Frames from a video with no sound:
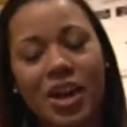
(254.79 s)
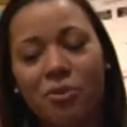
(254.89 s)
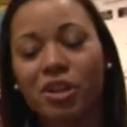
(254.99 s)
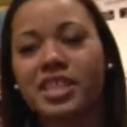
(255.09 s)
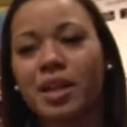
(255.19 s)

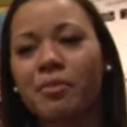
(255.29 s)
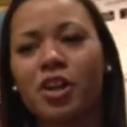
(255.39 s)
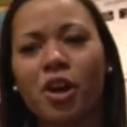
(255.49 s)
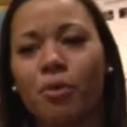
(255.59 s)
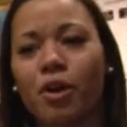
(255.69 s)
we're
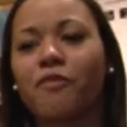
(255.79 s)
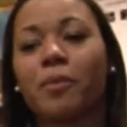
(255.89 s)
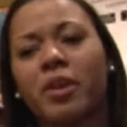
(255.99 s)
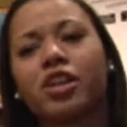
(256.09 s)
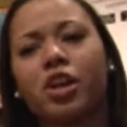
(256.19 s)
similar, we're
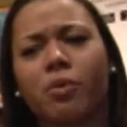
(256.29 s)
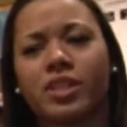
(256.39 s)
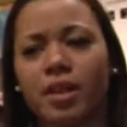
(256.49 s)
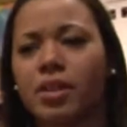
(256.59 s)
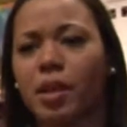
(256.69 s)
familiar with
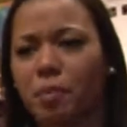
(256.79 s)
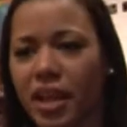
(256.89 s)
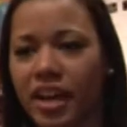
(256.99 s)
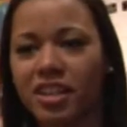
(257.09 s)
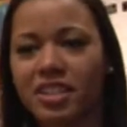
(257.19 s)
some of the
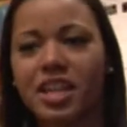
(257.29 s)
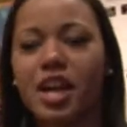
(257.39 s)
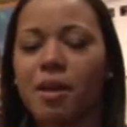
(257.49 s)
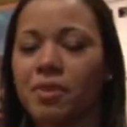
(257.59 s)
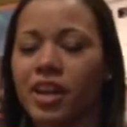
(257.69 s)
players,
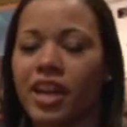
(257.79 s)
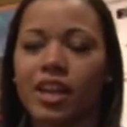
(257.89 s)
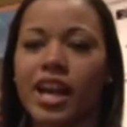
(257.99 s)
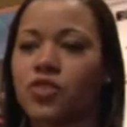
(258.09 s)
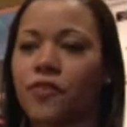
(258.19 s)
but
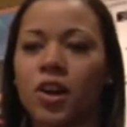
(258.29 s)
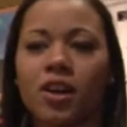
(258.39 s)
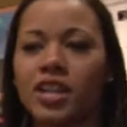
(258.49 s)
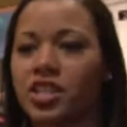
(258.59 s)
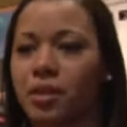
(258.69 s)
as far
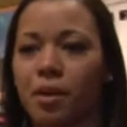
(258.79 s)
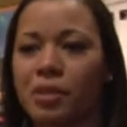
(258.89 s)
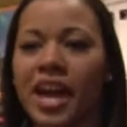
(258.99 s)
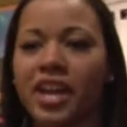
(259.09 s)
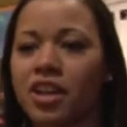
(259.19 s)
as
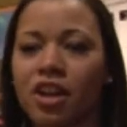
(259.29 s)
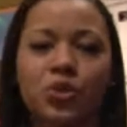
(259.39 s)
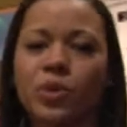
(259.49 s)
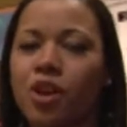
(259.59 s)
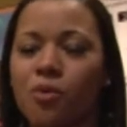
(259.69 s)
playing goes,
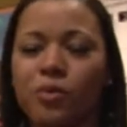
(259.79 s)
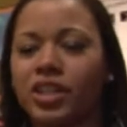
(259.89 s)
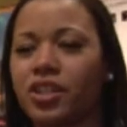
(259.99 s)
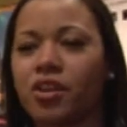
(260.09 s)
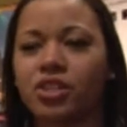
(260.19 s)
we don't really
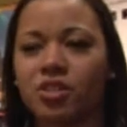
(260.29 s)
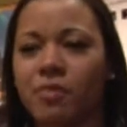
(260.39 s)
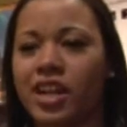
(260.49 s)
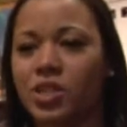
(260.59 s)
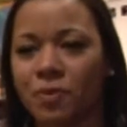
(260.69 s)
know too
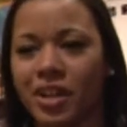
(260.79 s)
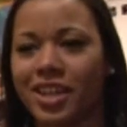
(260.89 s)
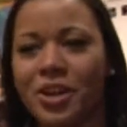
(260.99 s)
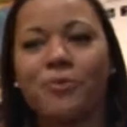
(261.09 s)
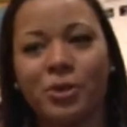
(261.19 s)
much, but
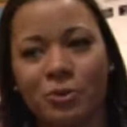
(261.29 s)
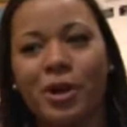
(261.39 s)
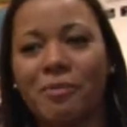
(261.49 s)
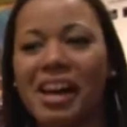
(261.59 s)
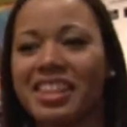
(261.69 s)
we will
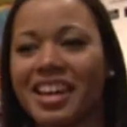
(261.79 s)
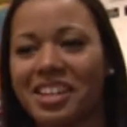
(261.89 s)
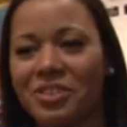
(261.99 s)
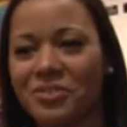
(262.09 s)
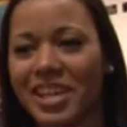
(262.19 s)
by the end
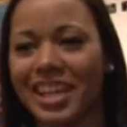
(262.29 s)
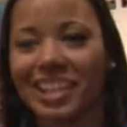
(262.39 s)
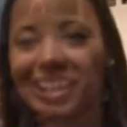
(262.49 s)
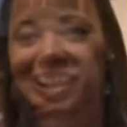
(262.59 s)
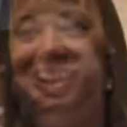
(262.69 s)
of the week
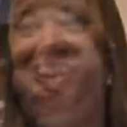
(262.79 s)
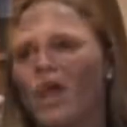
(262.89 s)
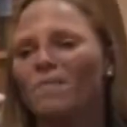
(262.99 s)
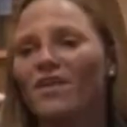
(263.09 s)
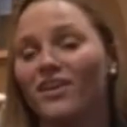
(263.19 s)

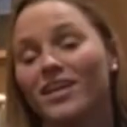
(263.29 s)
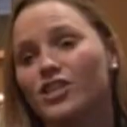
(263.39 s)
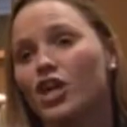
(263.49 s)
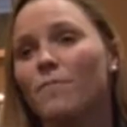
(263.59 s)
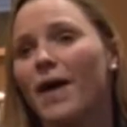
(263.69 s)
and I think it's
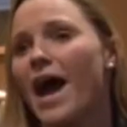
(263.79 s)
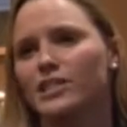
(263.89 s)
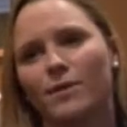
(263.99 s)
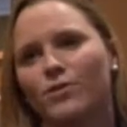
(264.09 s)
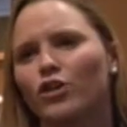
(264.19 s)
a good
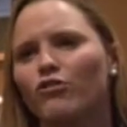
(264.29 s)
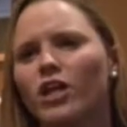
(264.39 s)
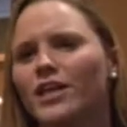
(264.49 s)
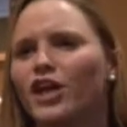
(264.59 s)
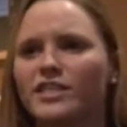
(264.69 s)
matchup. They're a
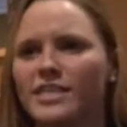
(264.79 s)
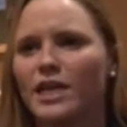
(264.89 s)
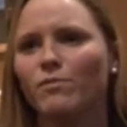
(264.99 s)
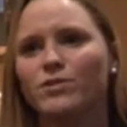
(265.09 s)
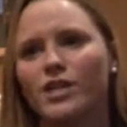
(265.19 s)
really good
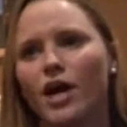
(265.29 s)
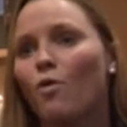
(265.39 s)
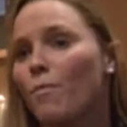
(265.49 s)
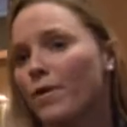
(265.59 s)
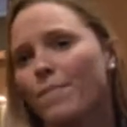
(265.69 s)
team, so
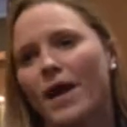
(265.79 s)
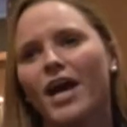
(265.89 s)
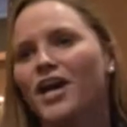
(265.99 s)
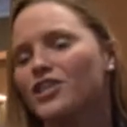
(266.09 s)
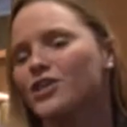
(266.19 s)
we'll
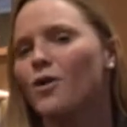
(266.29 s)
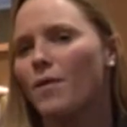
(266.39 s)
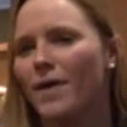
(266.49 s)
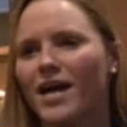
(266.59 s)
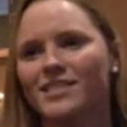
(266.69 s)
prepare and do our
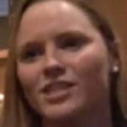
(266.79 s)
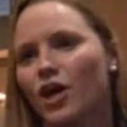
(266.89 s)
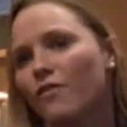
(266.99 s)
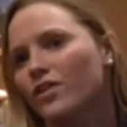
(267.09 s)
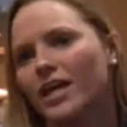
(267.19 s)
best and
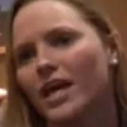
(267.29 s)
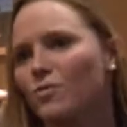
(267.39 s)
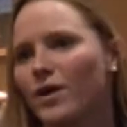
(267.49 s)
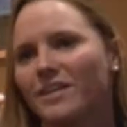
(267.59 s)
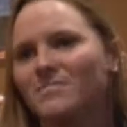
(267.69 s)
hopefully get a
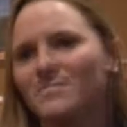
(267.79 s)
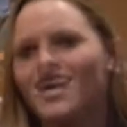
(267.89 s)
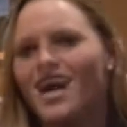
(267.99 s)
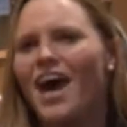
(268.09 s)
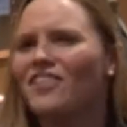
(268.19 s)
win.
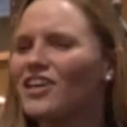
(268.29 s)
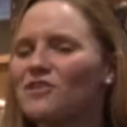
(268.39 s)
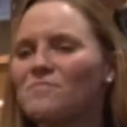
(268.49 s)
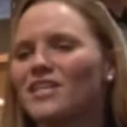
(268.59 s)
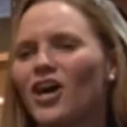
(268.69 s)
I think
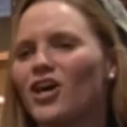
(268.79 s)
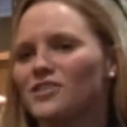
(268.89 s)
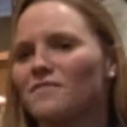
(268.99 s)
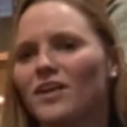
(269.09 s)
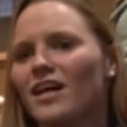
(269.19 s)
it'll be an
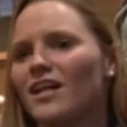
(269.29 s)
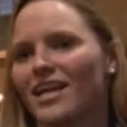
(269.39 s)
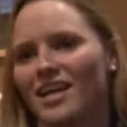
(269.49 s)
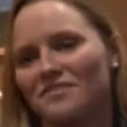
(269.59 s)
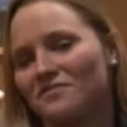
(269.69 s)
awesome feeling
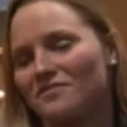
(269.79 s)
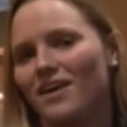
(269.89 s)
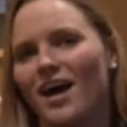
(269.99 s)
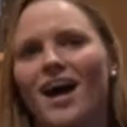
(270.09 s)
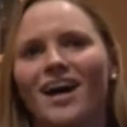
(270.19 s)
of
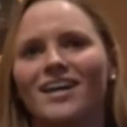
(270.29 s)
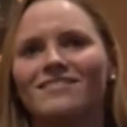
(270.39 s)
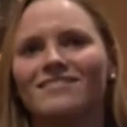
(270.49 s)
uh,